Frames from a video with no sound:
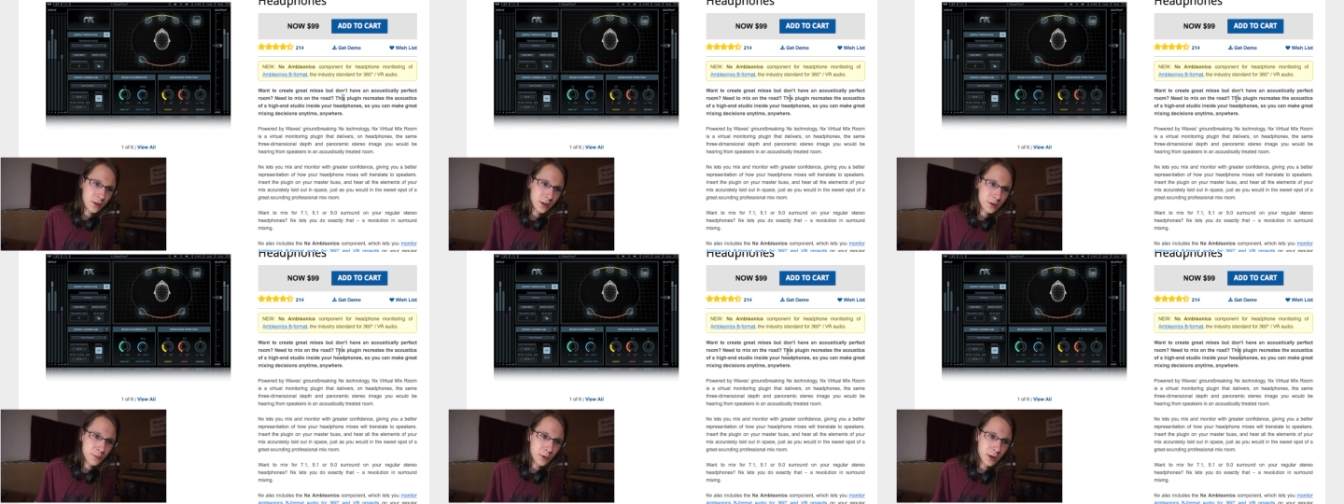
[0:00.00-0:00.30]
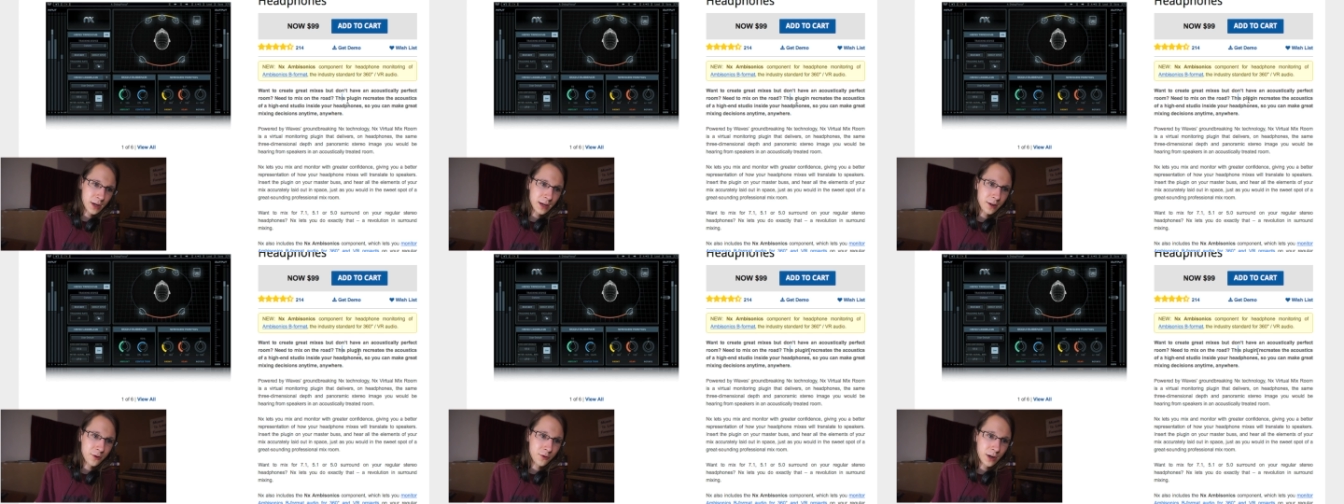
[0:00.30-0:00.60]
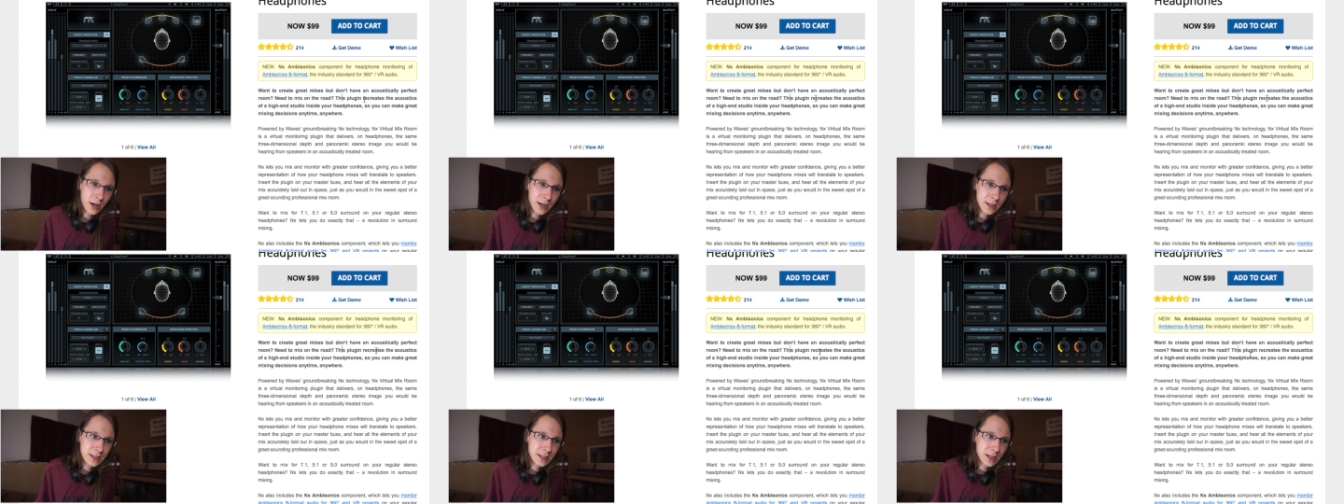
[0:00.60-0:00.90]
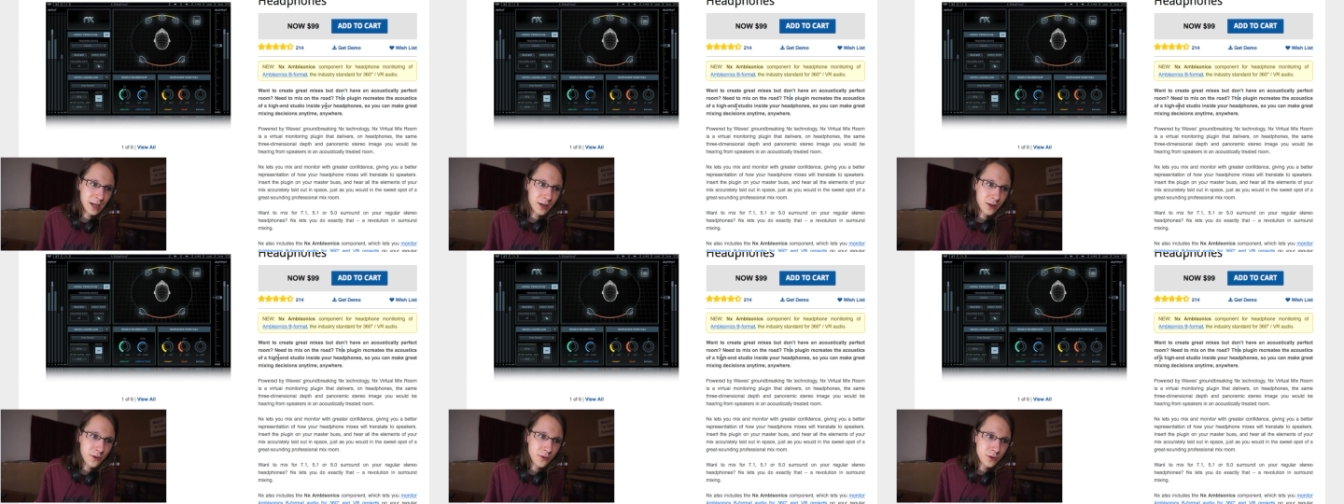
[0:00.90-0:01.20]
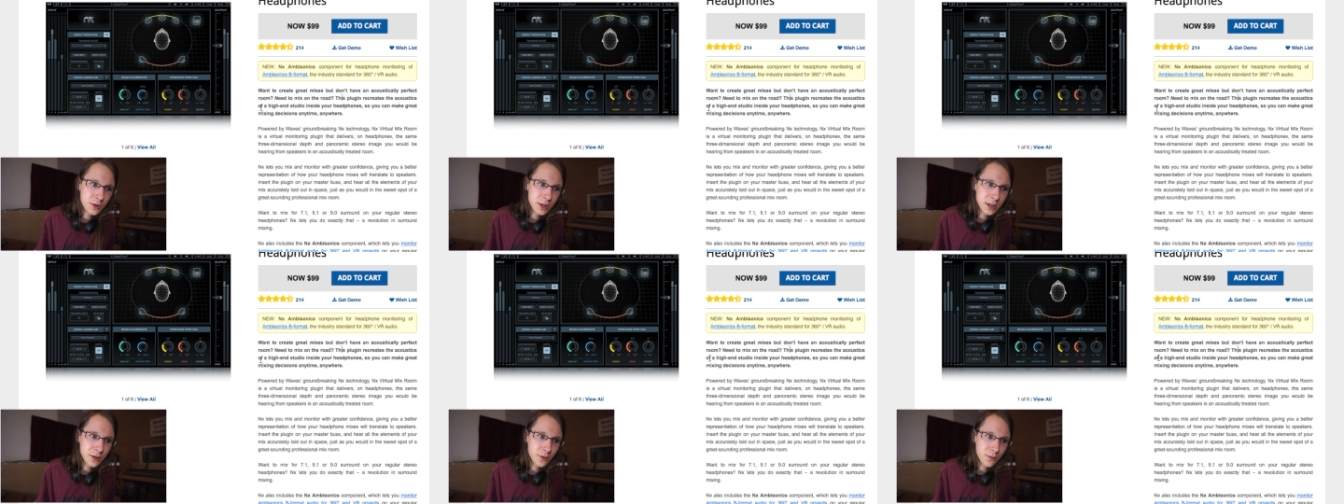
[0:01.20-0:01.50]
This plugin creates the
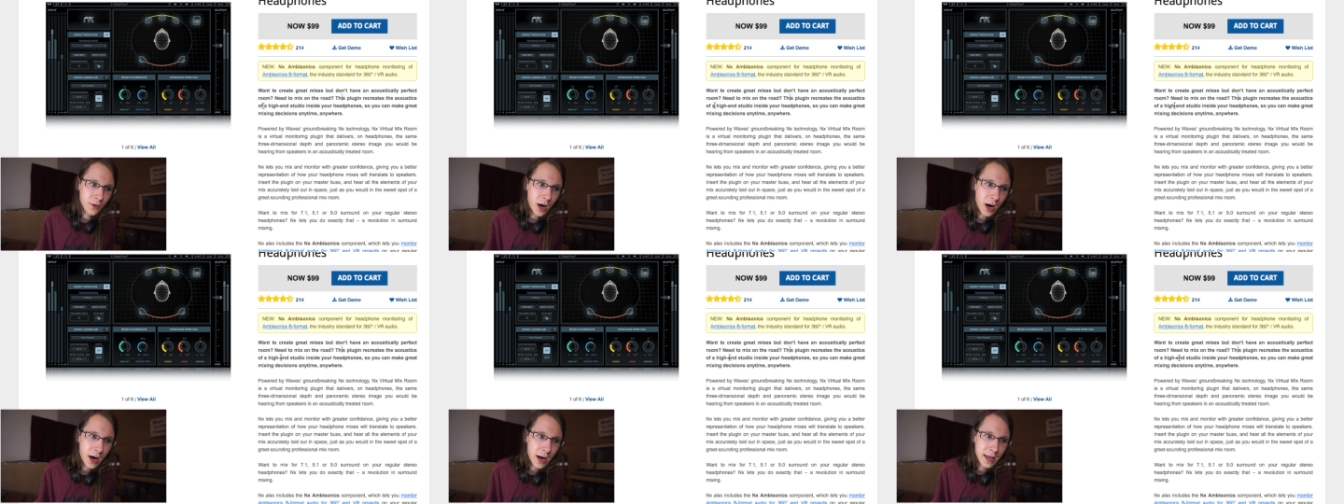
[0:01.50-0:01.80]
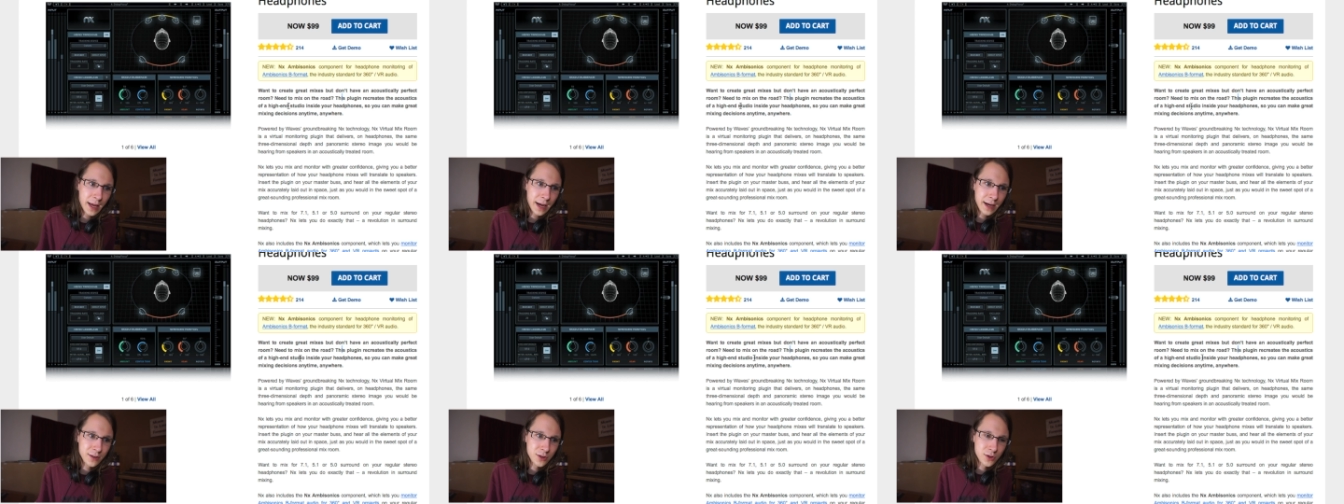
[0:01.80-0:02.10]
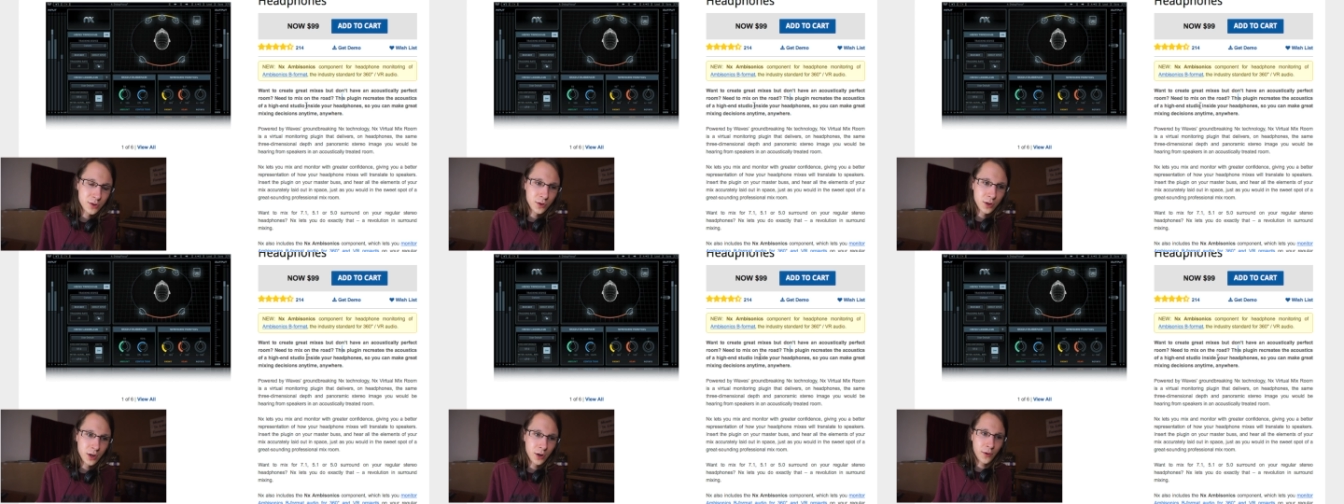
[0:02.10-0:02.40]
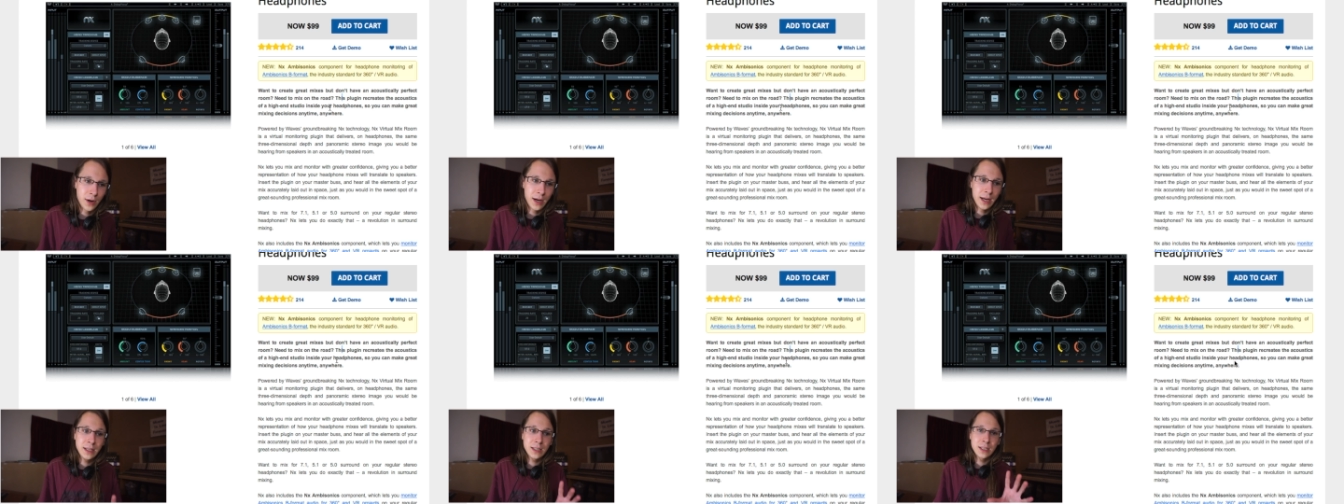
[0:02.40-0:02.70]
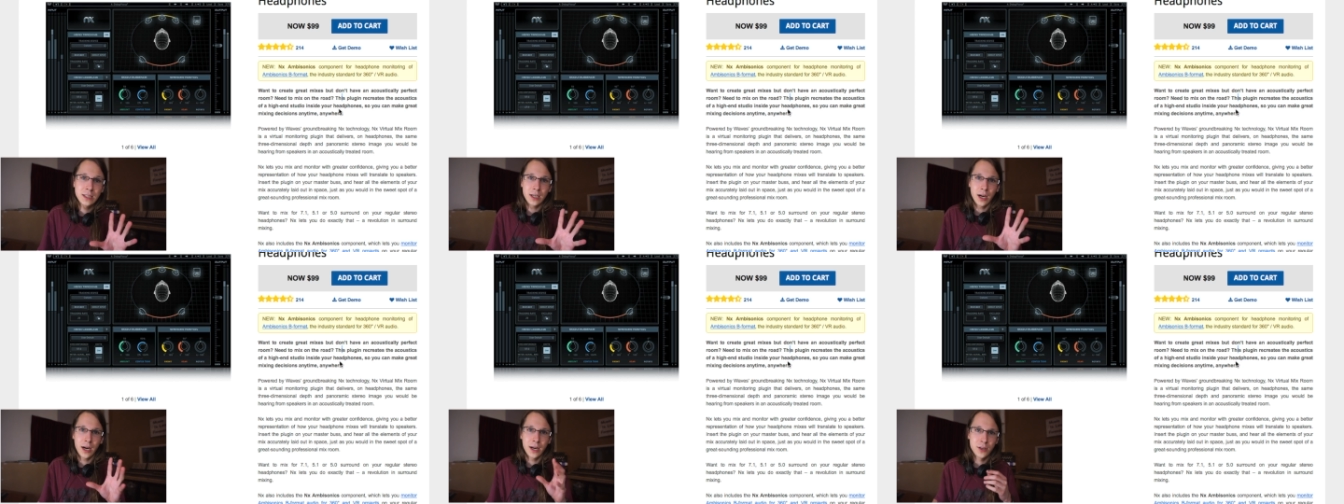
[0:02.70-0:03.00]
acoustics of a high-end studio
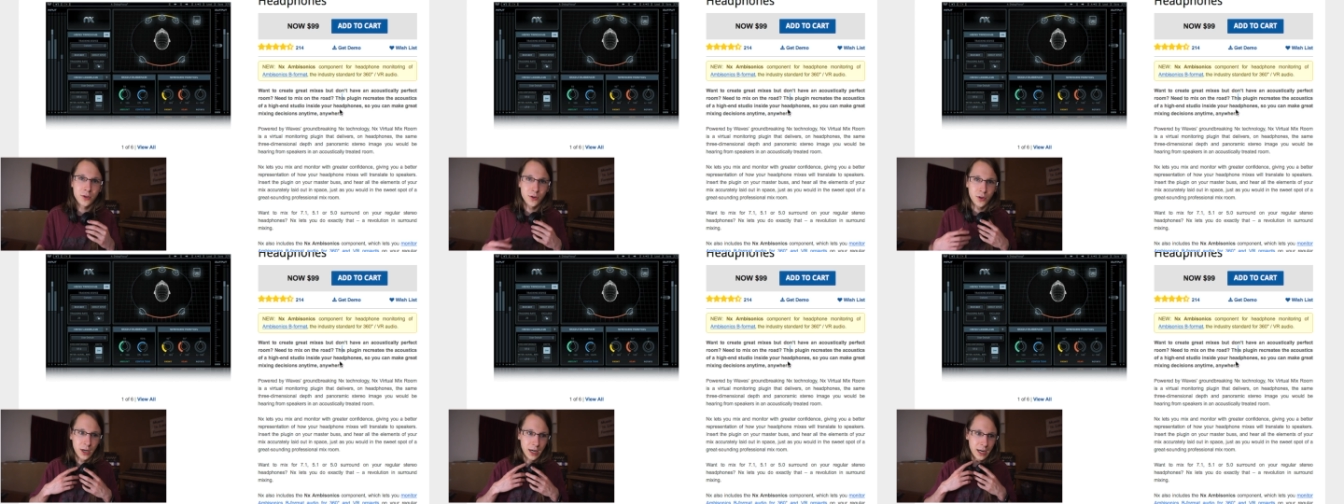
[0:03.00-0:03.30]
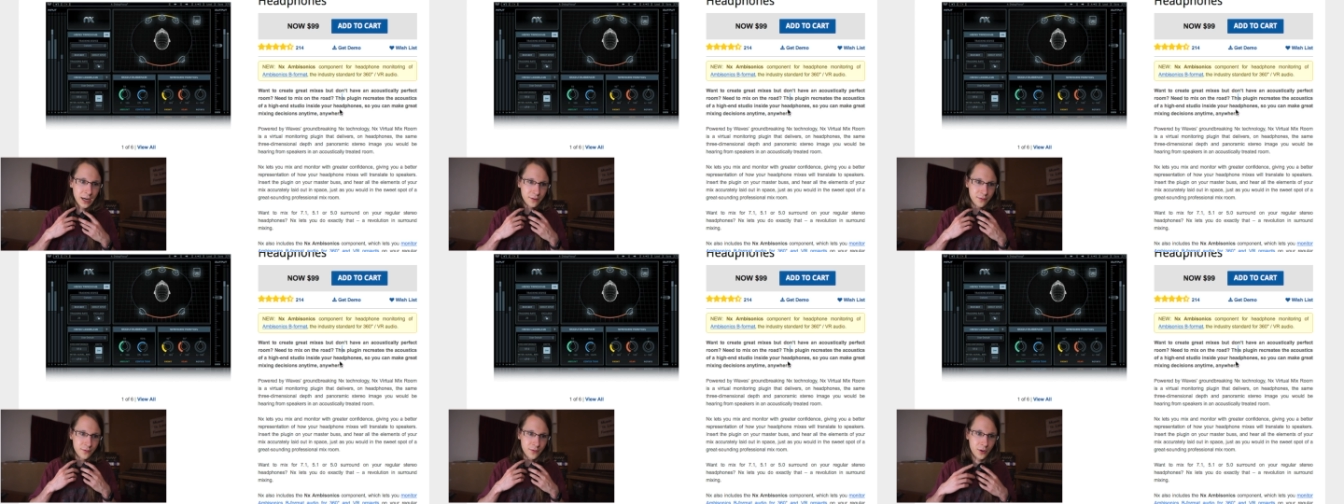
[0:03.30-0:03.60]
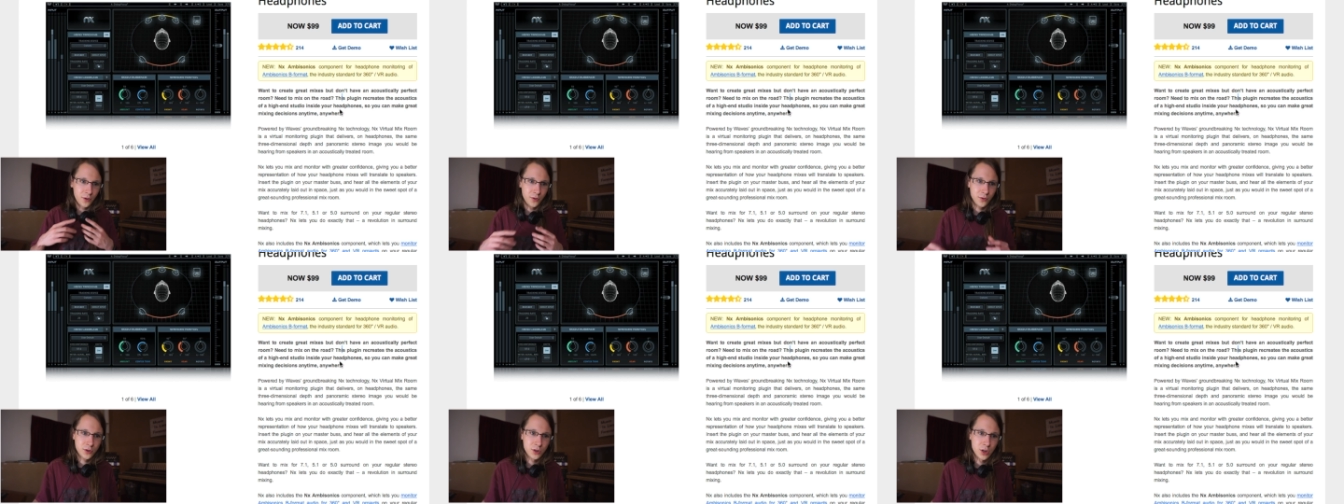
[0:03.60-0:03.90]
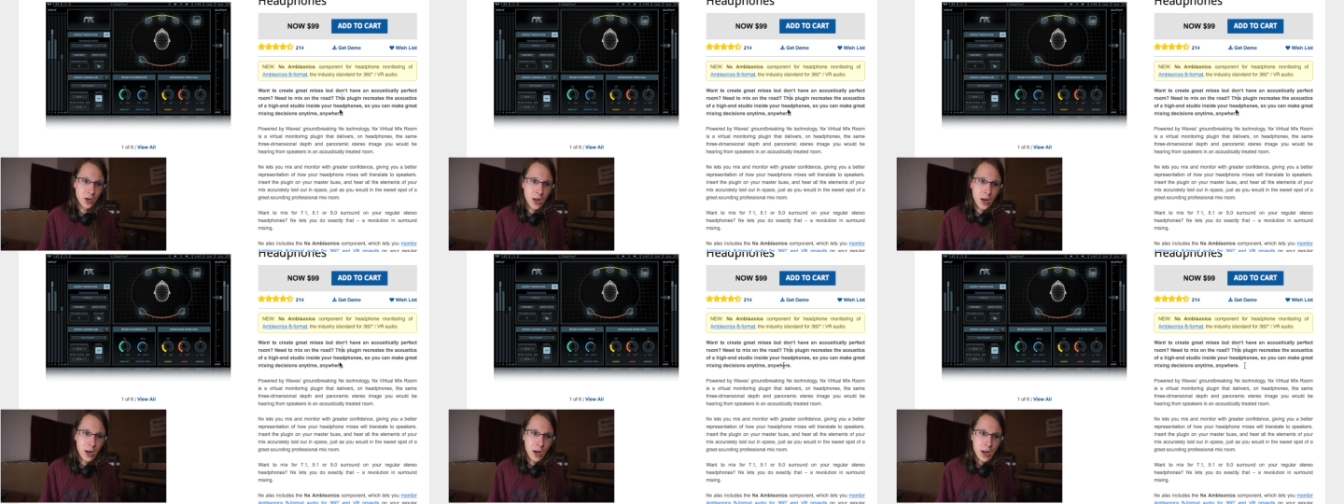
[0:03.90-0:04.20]
inside your headphones,